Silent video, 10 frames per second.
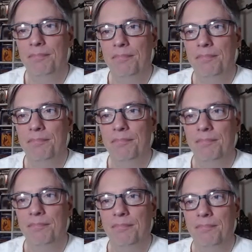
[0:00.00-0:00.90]

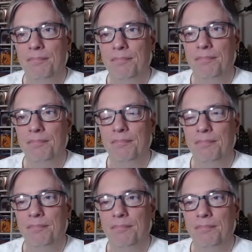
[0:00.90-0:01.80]

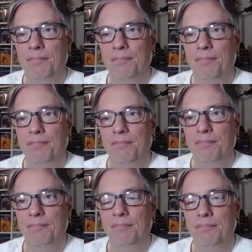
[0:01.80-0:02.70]

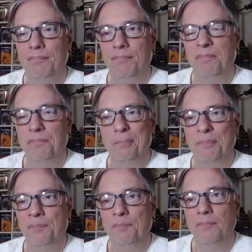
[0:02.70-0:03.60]

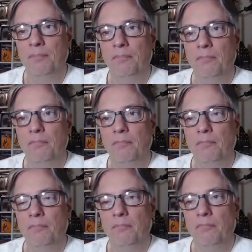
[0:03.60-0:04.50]

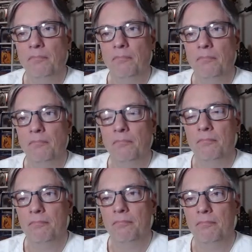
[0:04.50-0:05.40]

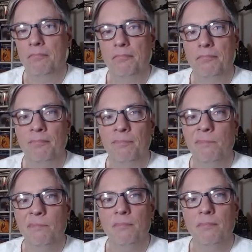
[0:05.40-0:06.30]

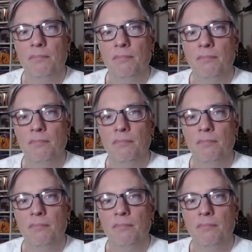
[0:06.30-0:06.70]
(not speaking)